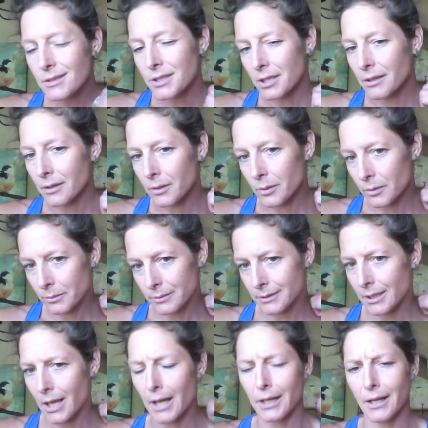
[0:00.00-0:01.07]
to
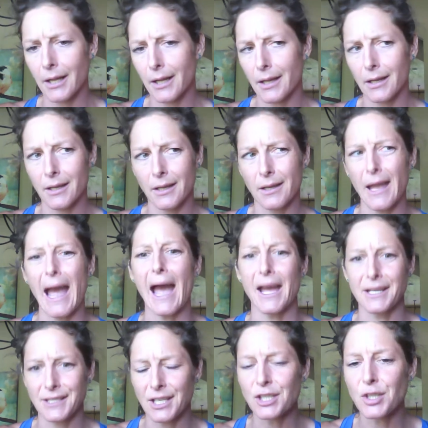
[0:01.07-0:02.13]

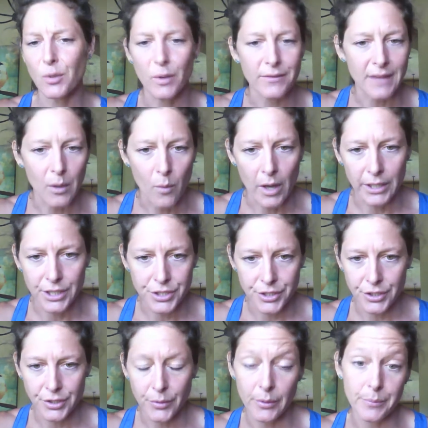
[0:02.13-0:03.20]
do what they wanted you
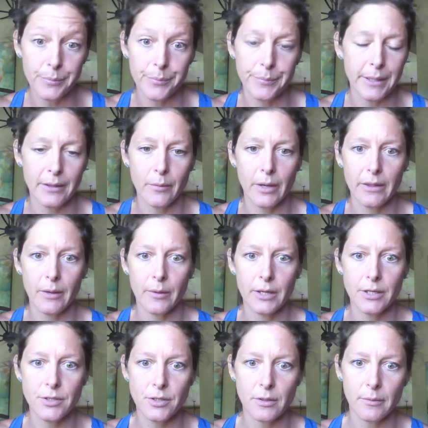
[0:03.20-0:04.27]
to do and be the way they
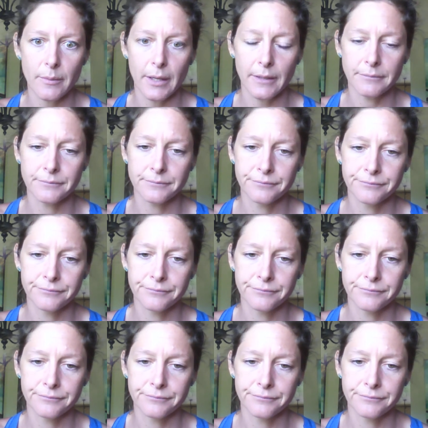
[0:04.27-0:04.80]
wanted you to be.